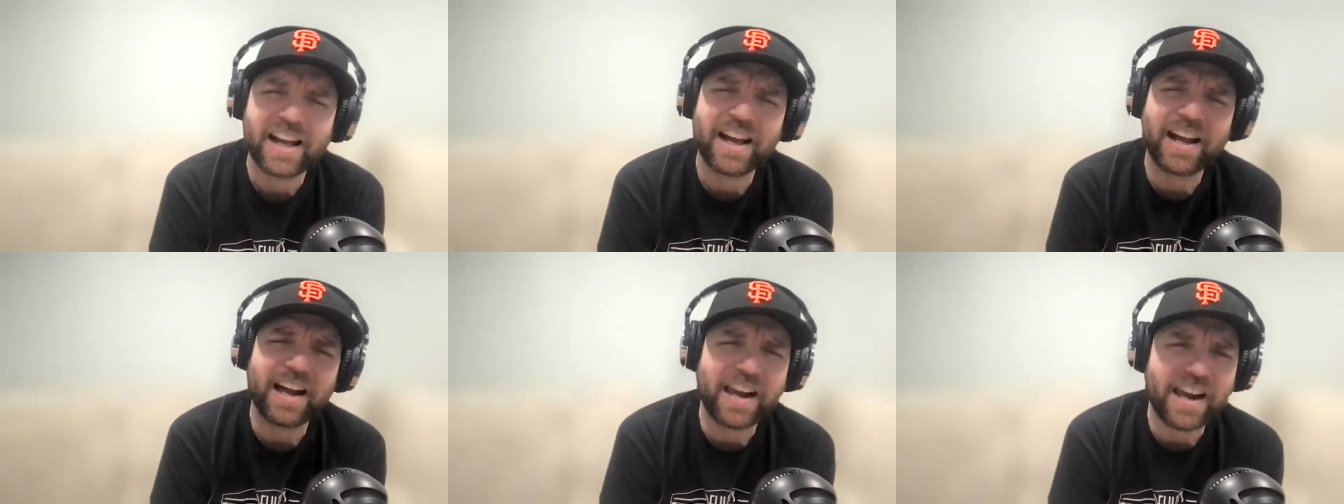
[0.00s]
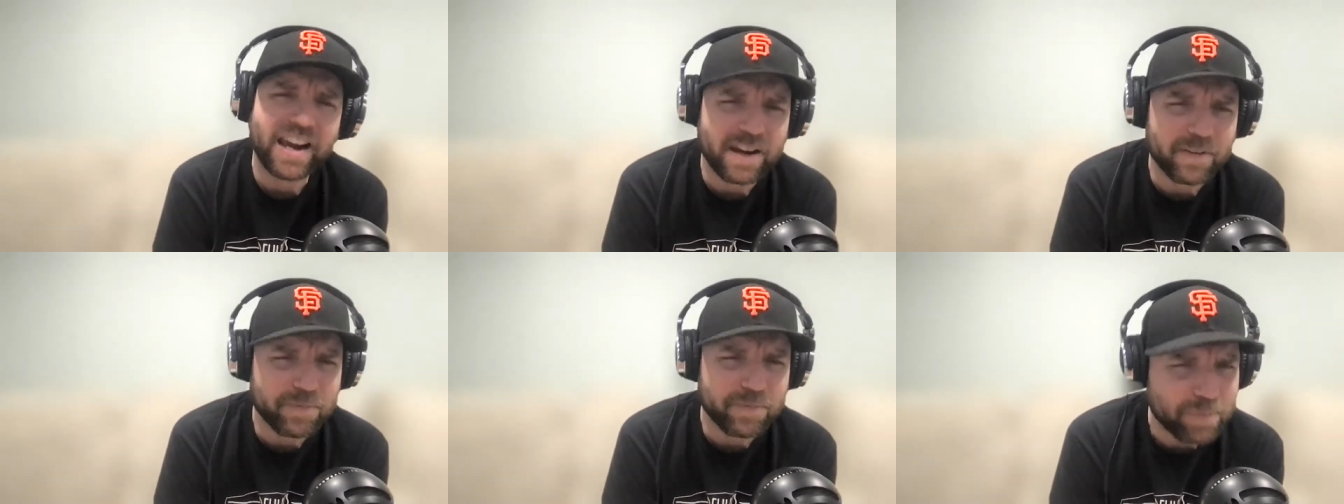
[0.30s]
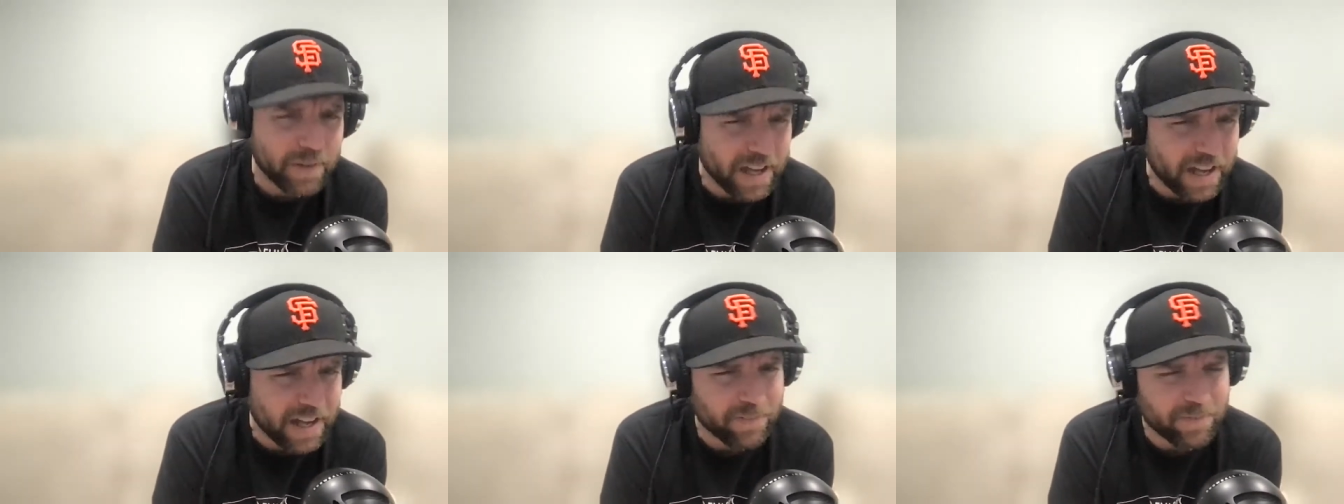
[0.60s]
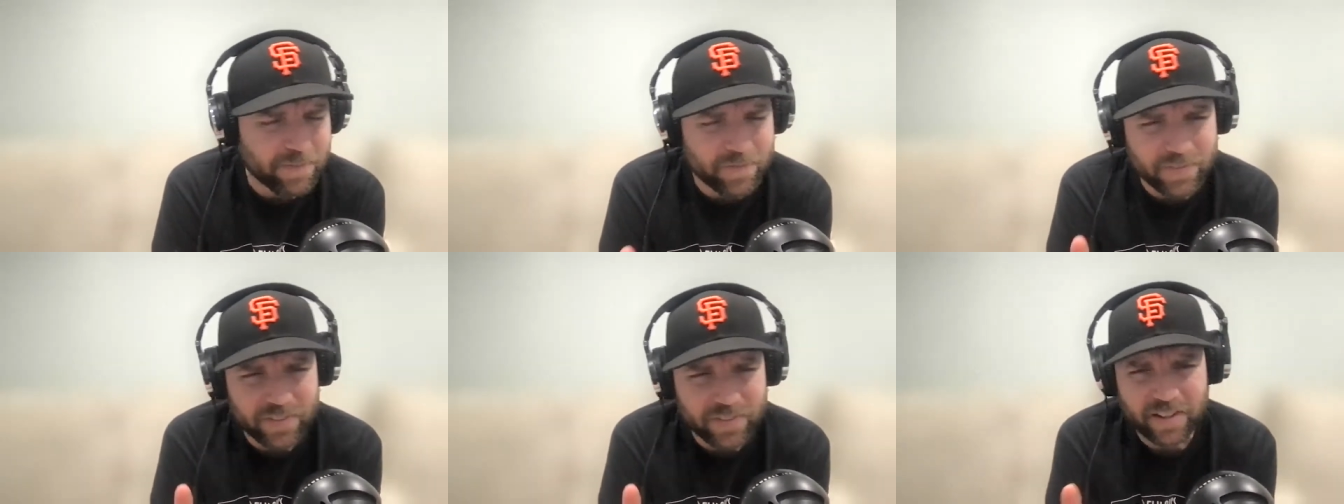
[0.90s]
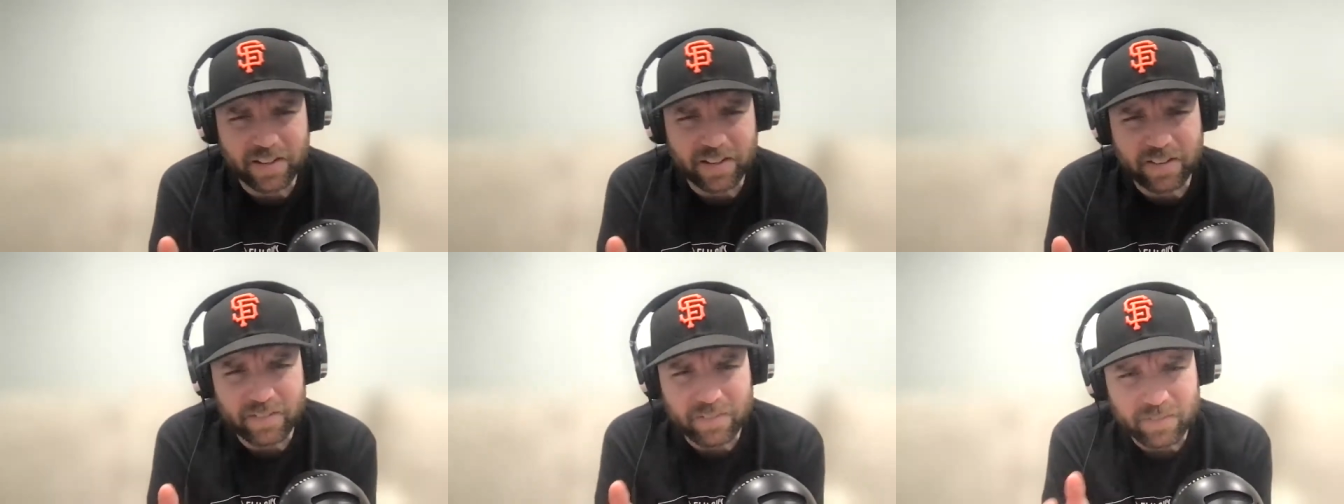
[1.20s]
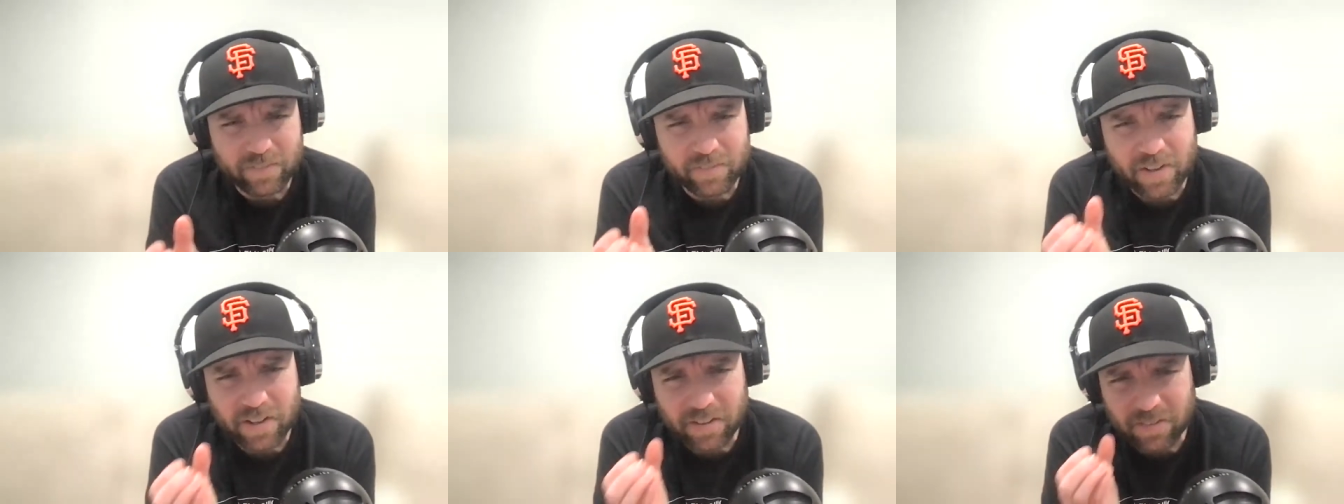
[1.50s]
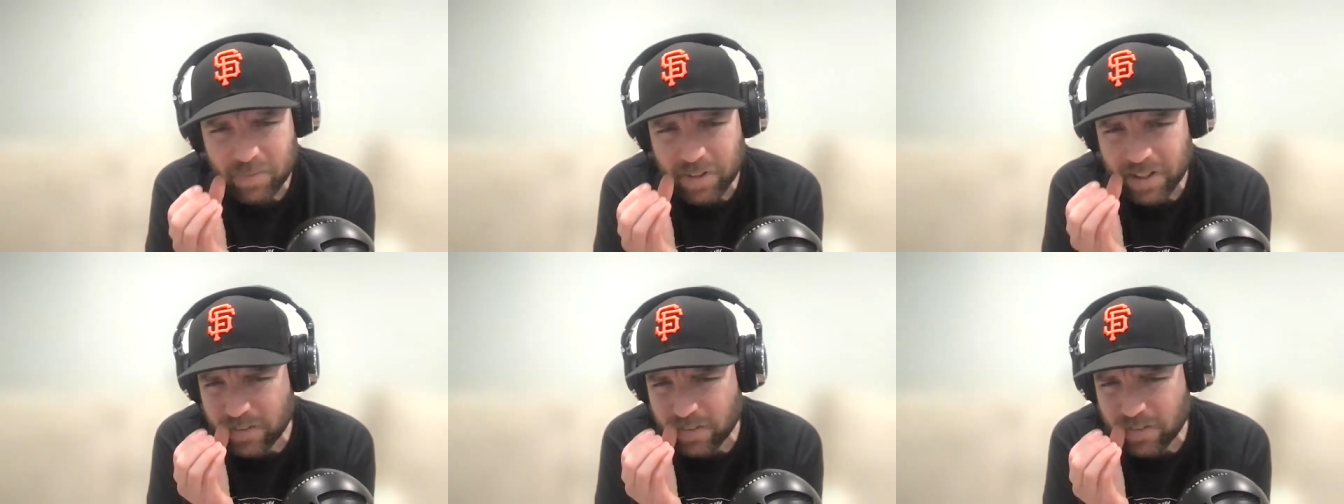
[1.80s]
Ah, Pop, fuck
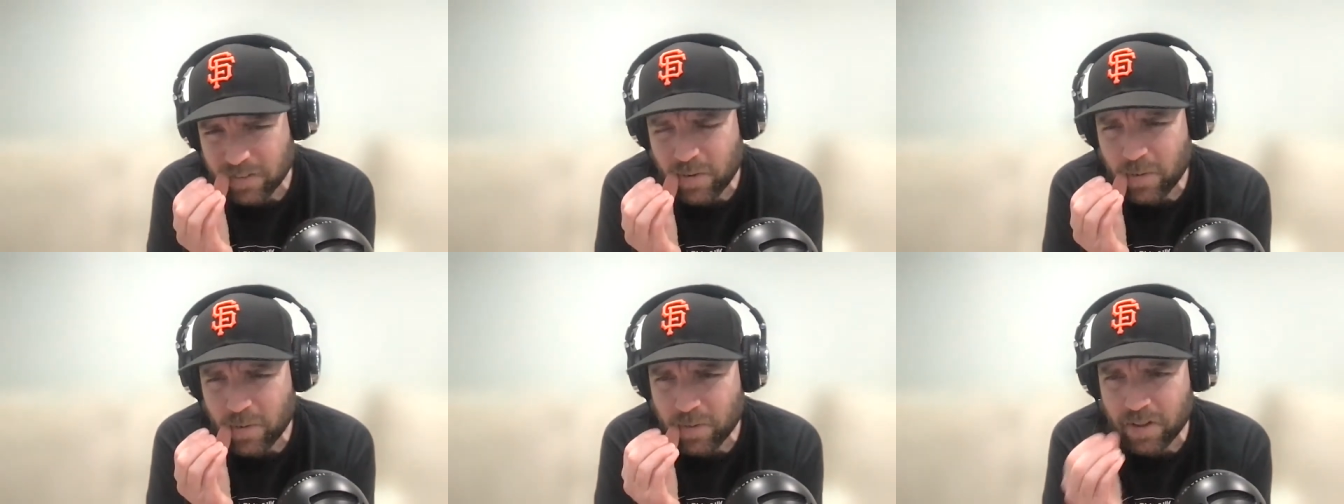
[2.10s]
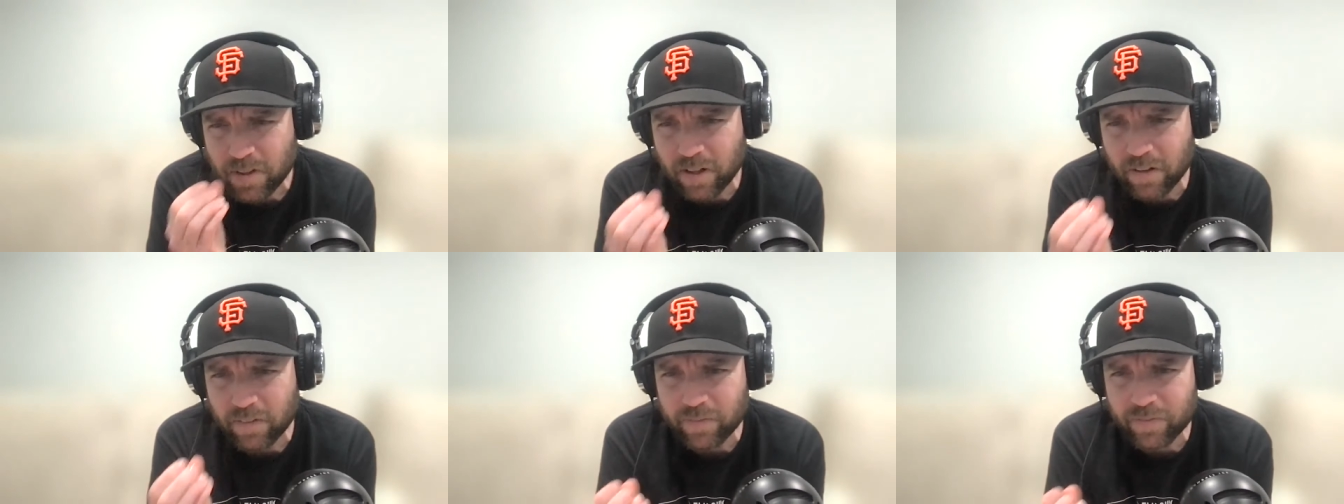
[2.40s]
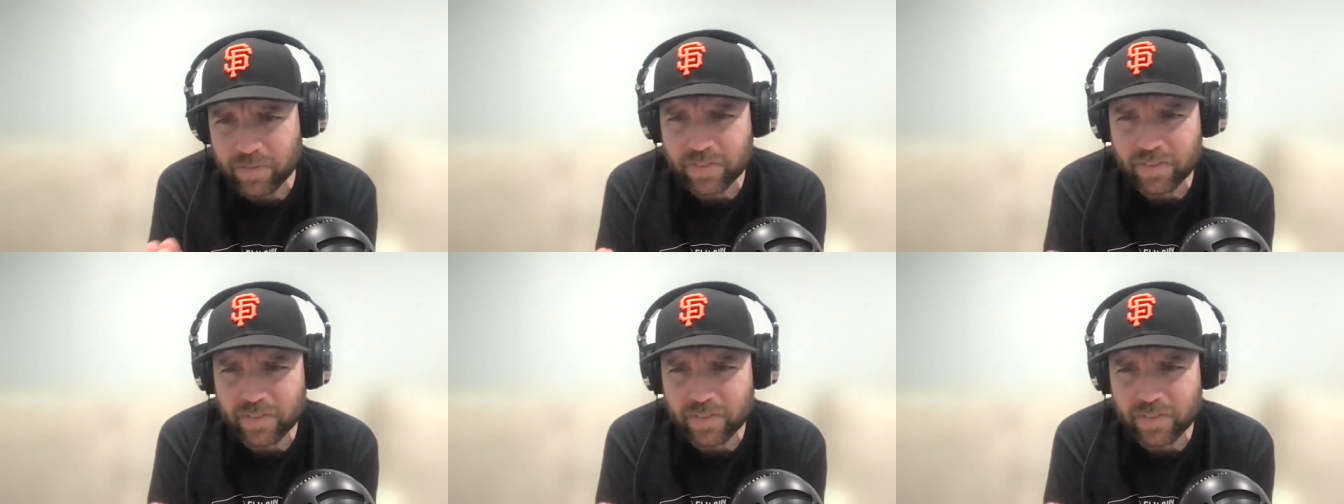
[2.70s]
my tooth up.